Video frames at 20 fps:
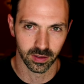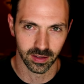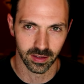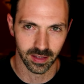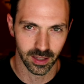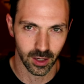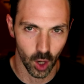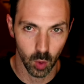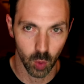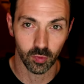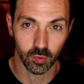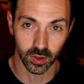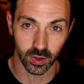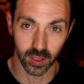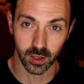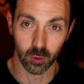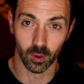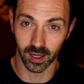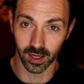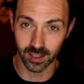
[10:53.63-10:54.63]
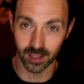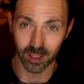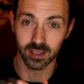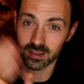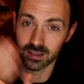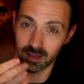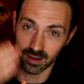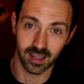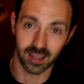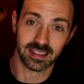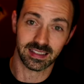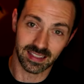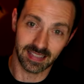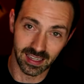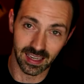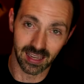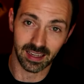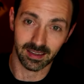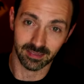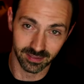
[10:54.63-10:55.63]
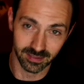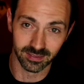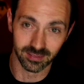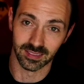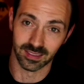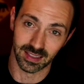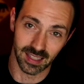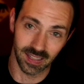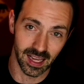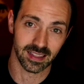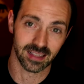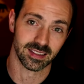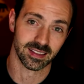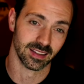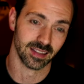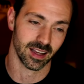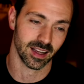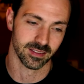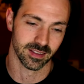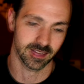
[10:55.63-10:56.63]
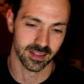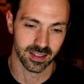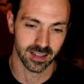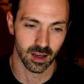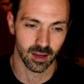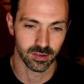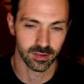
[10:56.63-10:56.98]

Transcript: And then hopefully we're going to just start seeing lots and lots of stuff.